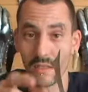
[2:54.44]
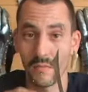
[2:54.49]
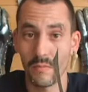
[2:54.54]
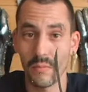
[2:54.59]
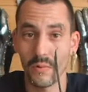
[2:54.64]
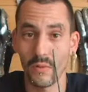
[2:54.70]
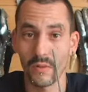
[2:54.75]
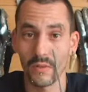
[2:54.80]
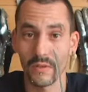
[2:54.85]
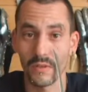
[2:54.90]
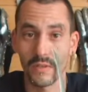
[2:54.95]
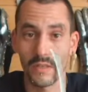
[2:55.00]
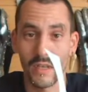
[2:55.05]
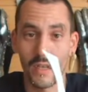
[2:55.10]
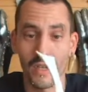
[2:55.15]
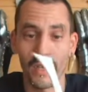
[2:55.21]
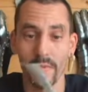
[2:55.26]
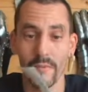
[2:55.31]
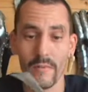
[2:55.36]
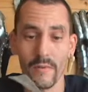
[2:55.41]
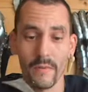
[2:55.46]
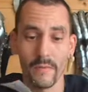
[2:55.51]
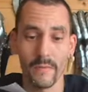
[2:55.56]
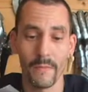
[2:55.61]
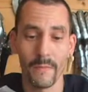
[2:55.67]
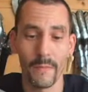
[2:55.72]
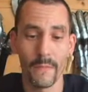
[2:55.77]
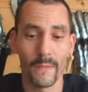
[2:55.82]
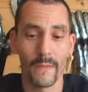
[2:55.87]
up all the time,
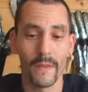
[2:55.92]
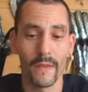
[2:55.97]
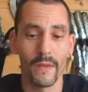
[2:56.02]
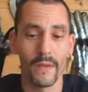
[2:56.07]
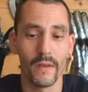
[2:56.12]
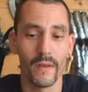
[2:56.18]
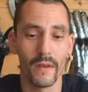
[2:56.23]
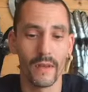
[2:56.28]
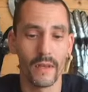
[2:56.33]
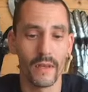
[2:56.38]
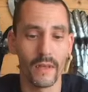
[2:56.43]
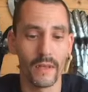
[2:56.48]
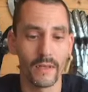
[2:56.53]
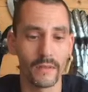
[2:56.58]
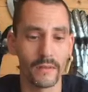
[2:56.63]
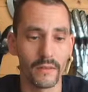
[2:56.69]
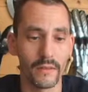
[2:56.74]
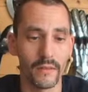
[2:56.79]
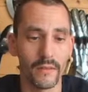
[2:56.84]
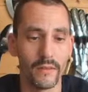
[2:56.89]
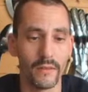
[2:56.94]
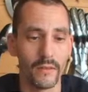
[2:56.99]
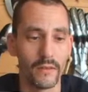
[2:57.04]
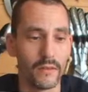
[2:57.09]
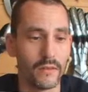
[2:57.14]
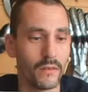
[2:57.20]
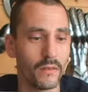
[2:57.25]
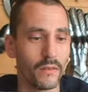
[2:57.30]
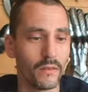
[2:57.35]
and
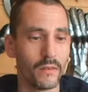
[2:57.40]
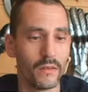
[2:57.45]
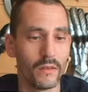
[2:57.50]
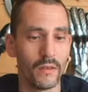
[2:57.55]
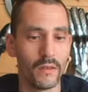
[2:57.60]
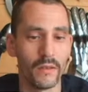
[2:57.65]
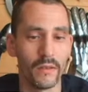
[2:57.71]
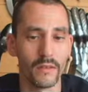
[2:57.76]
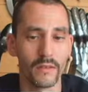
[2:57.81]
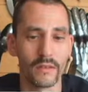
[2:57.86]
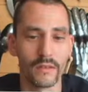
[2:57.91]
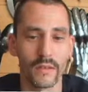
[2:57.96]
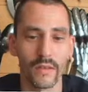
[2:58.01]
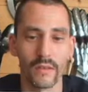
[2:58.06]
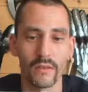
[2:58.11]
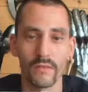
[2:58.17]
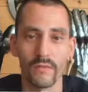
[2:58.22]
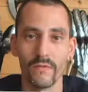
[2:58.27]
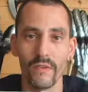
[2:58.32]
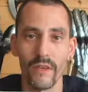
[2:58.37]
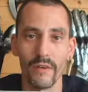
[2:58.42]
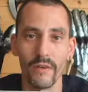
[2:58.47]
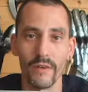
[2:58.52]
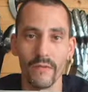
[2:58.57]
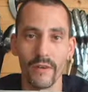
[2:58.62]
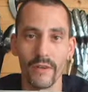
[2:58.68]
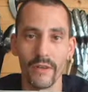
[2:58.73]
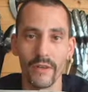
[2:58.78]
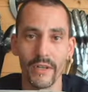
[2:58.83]
it's got a
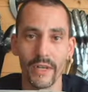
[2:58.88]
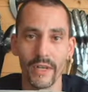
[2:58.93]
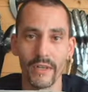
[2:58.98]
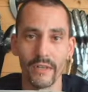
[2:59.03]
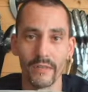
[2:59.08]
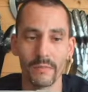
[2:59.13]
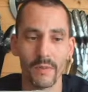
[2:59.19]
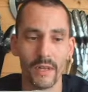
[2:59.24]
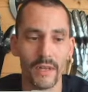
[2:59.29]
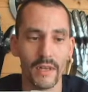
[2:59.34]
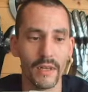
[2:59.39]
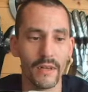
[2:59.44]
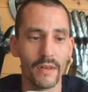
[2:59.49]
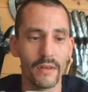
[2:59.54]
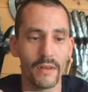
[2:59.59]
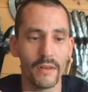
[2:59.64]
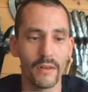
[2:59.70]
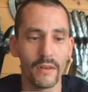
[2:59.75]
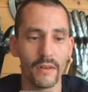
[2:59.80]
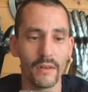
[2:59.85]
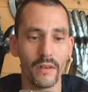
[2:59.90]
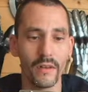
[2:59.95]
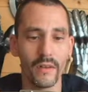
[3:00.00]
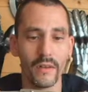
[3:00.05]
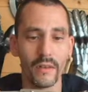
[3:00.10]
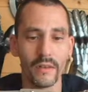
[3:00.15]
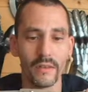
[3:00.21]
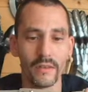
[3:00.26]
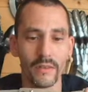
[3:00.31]
very nice blade.
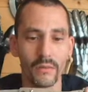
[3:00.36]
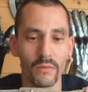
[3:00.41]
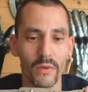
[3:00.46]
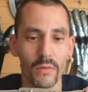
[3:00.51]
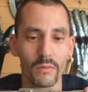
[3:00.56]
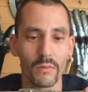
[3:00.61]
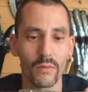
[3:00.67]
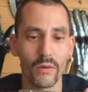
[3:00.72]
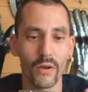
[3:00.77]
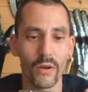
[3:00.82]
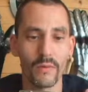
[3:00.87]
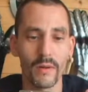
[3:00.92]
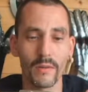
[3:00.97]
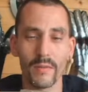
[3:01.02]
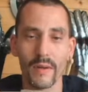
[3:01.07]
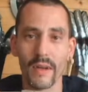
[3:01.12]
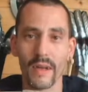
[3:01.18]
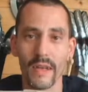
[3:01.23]
The only problem I